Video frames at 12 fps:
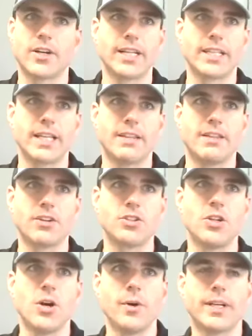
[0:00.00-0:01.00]
crazy. There's
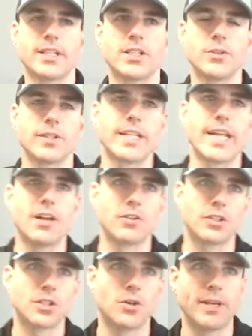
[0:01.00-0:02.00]
no excuse now.
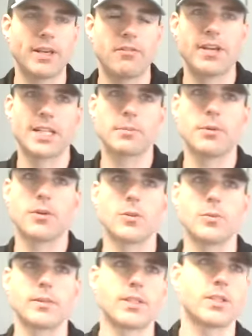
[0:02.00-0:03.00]
There's so many Facebook
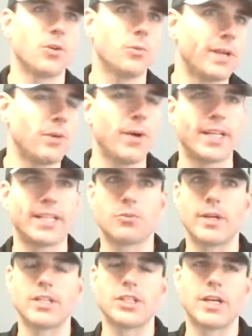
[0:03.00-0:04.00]
groups. There's so many ways to
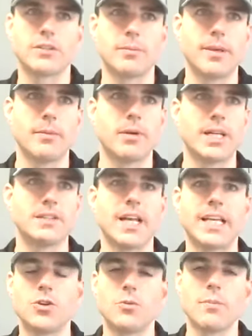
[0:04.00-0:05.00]
reach out to people. And
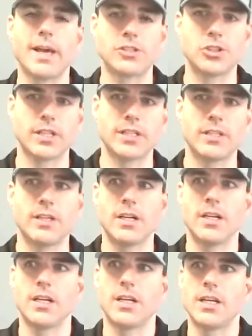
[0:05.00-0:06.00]
like you mentioned,
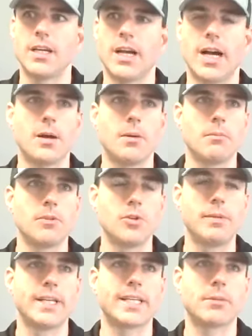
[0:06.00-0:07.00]

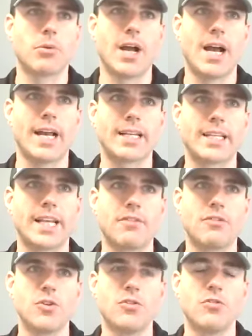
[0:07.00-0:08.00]
you'd be surprised. Like,
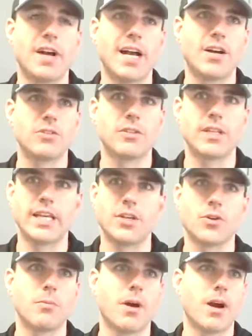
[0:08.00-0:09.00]
if you found in
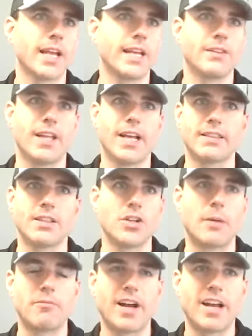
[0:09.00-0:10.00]
your market, like, the
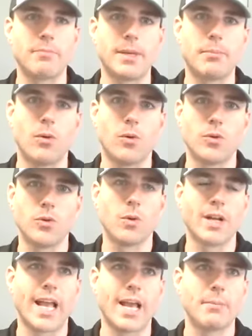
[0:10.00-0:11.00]
top five people who you
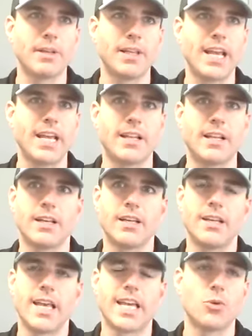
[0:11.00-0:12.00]
want to emulate
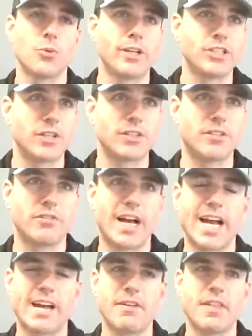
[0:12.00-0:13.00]
and you reach out to
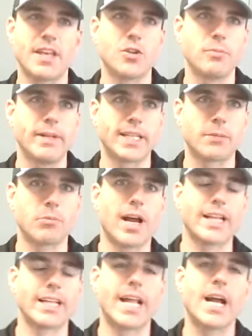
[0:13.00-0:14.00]
five, I think you'd be
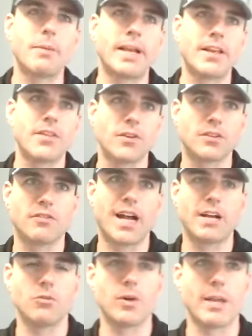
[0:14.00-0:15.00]
surprised how many of those
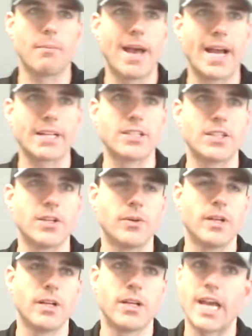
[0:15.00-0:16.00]
five will get back to you.
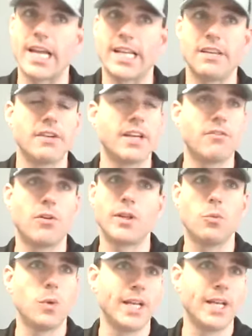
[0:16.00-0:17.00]
And even if
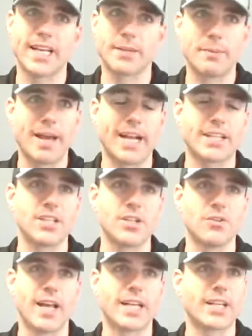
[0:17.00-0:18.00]
only one gets back to
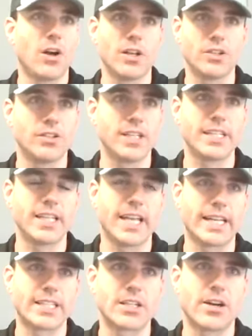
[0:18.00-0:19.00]
you, that's all you need to
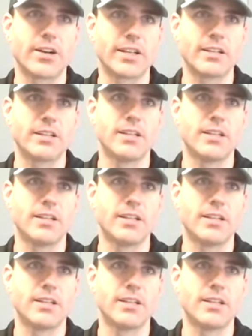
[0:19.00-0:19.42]
get started.